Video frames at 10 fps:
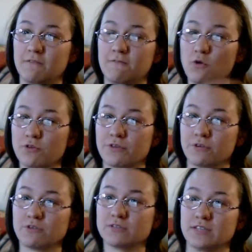for the
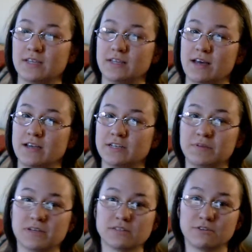girls that they liked,
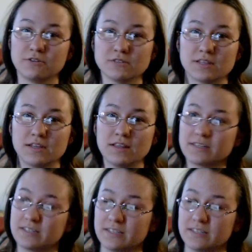because the girls that they liked